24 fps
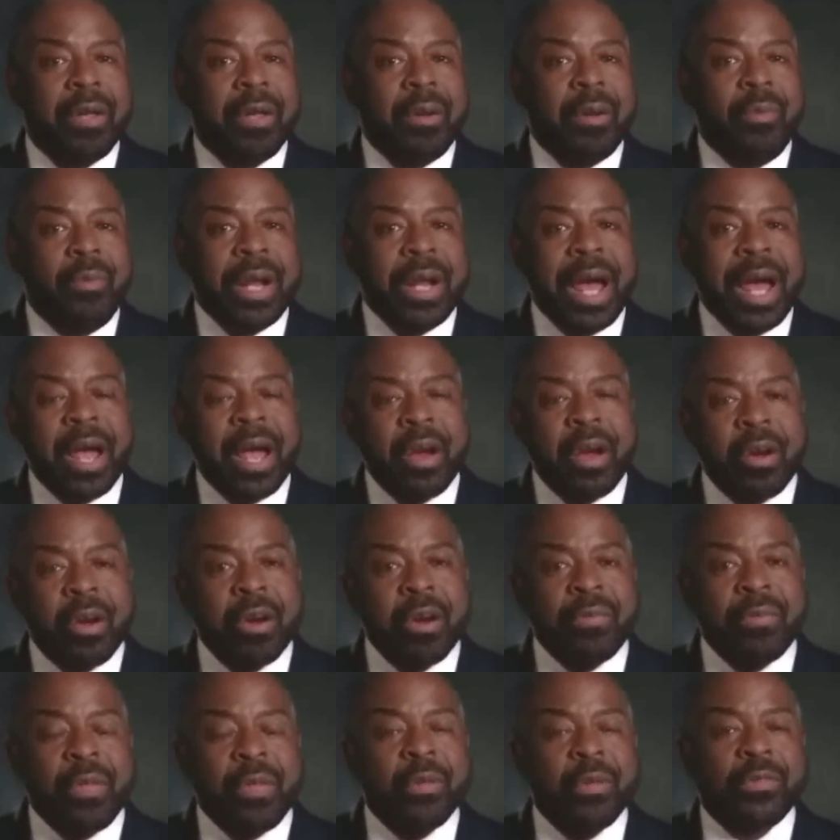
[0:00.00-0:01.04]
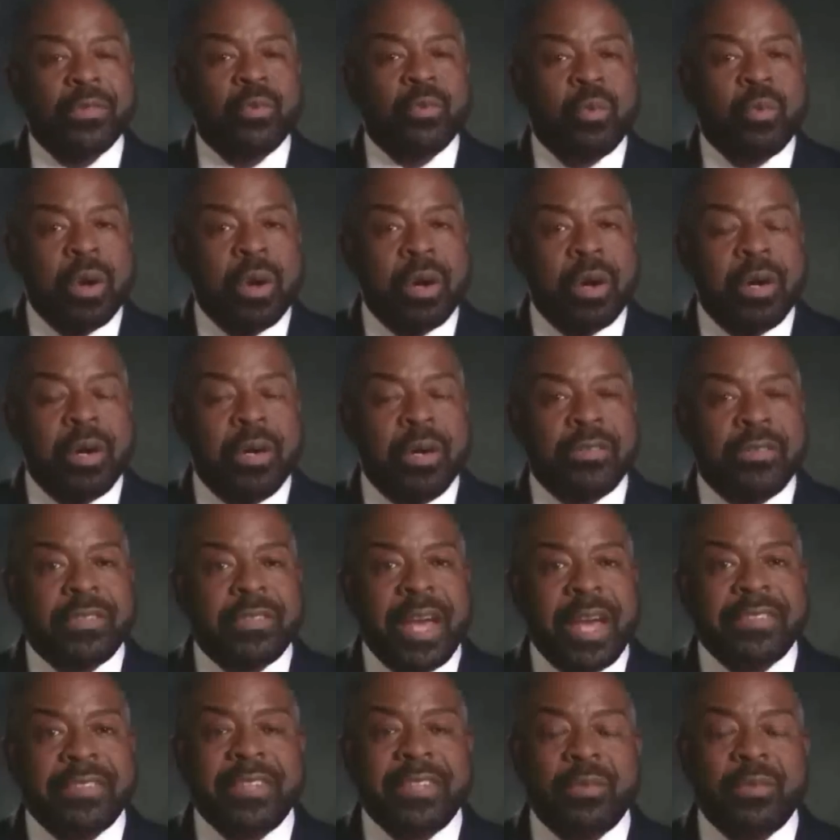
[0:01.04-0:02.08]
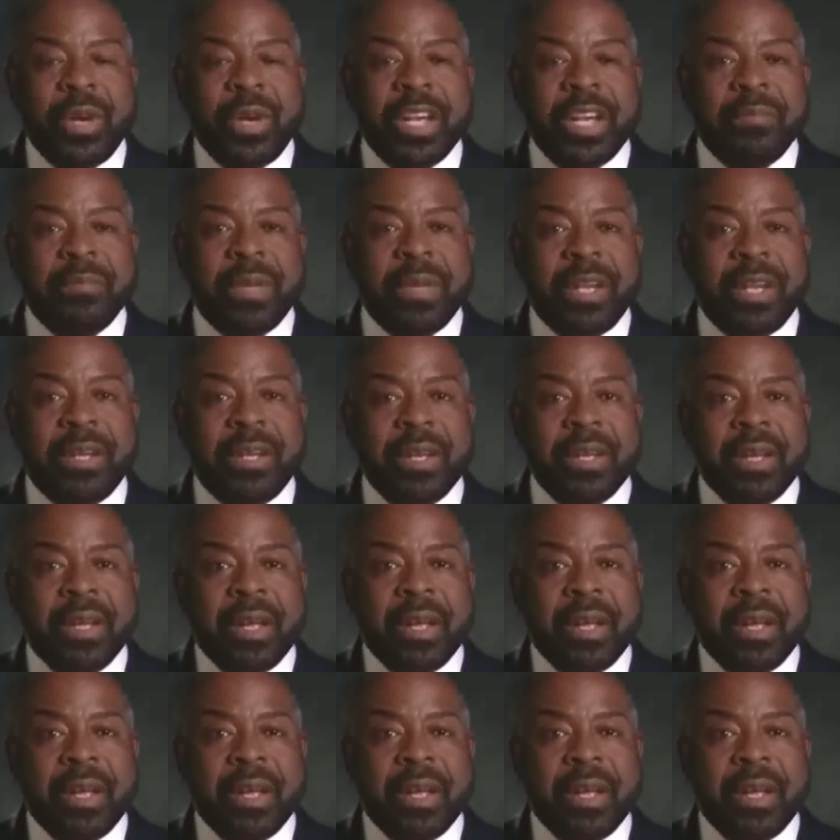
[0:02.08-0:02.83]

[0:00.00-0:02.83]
When I heard those words, I said, wait a minute.